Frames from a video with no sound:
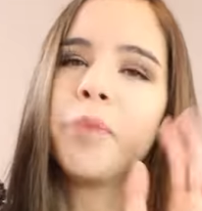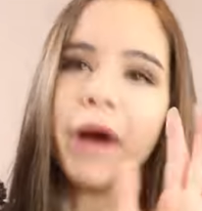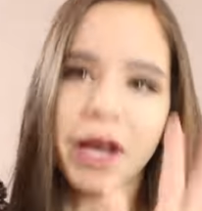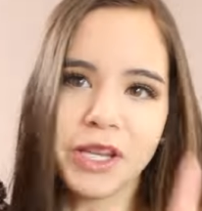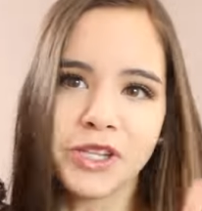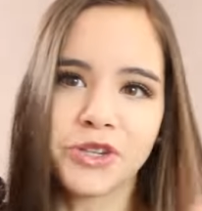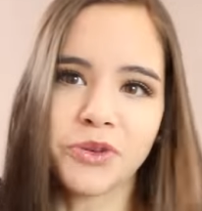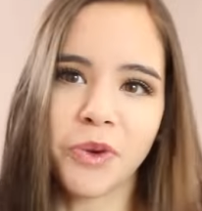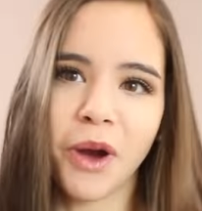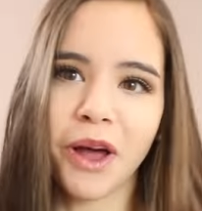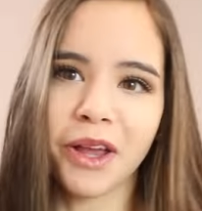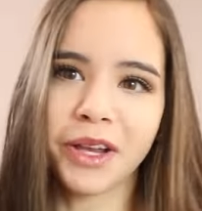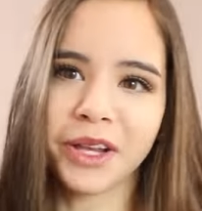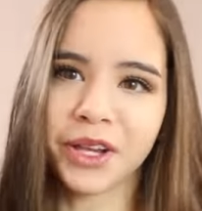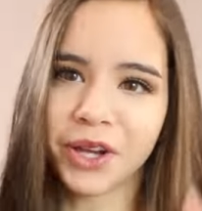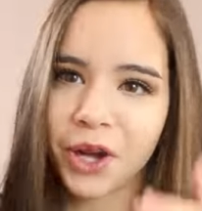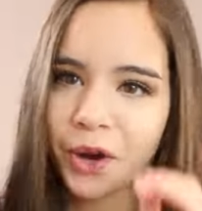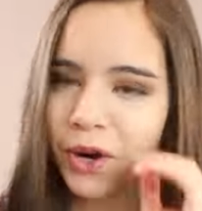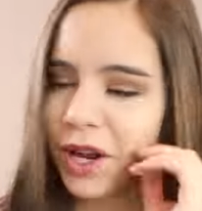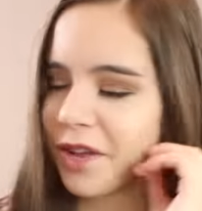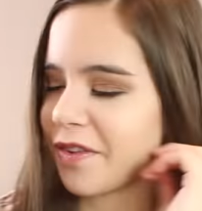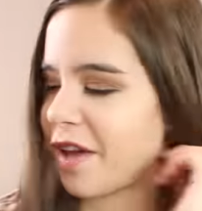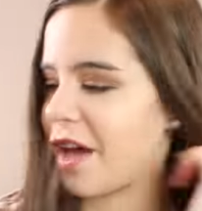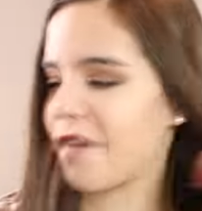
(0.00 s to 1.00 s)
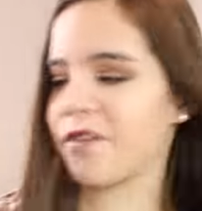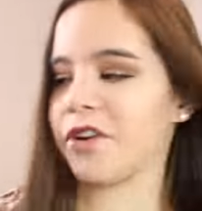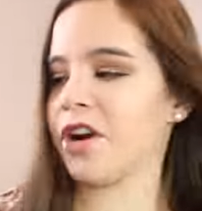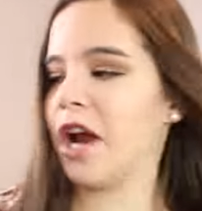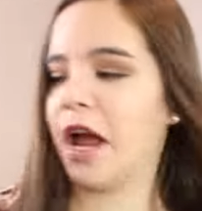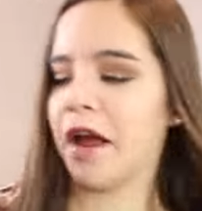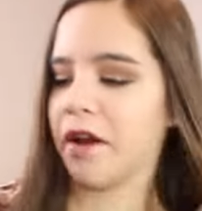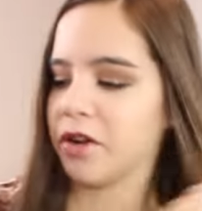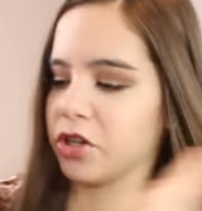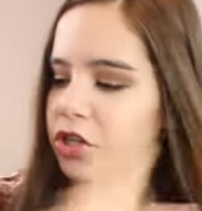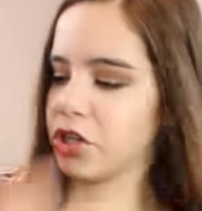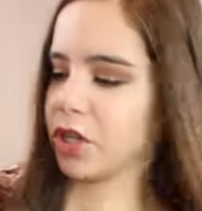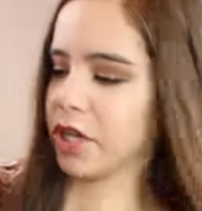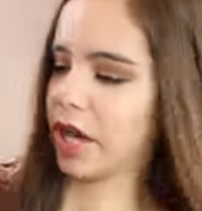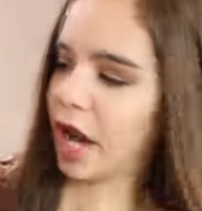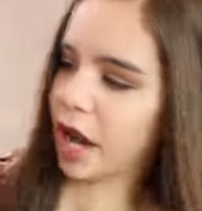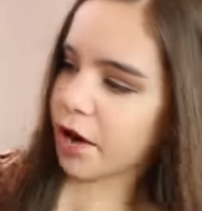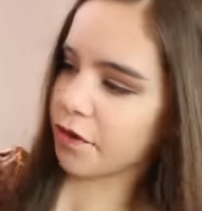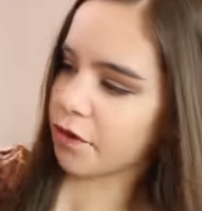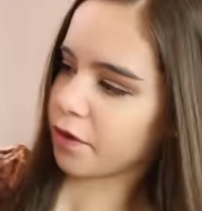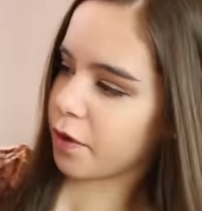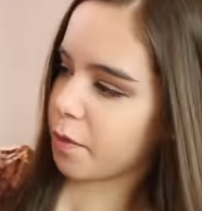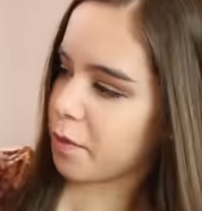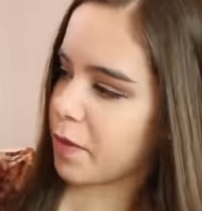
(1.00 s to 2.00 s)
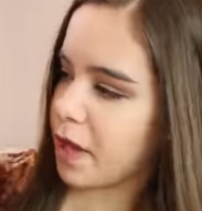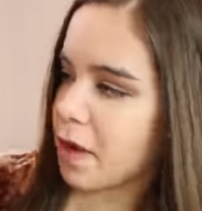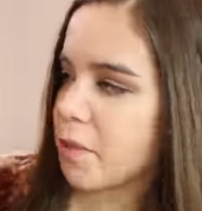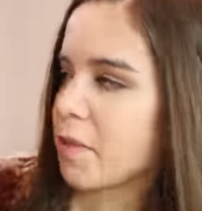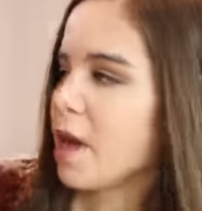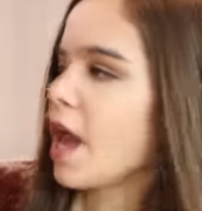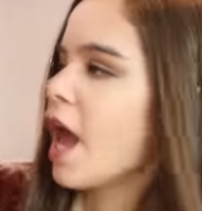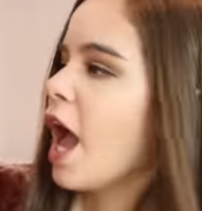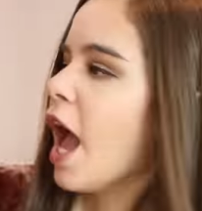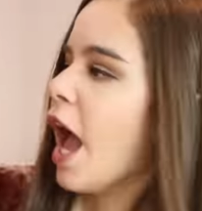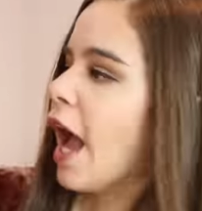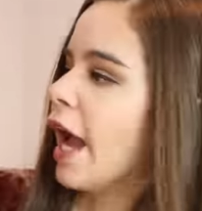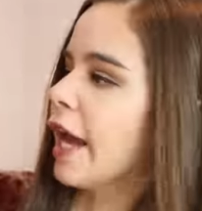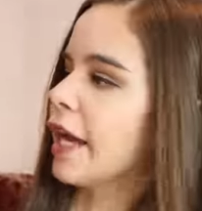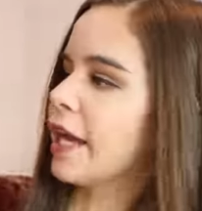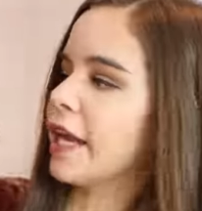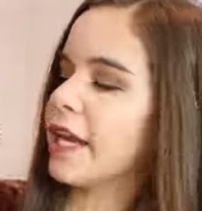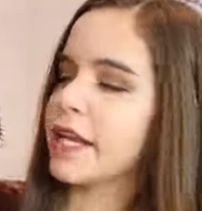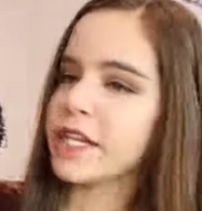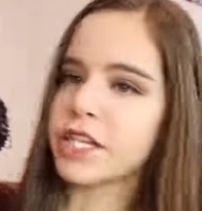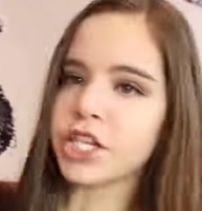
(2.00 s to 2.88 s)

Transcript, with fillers: best quality coat I've ever actually gotten from them, and it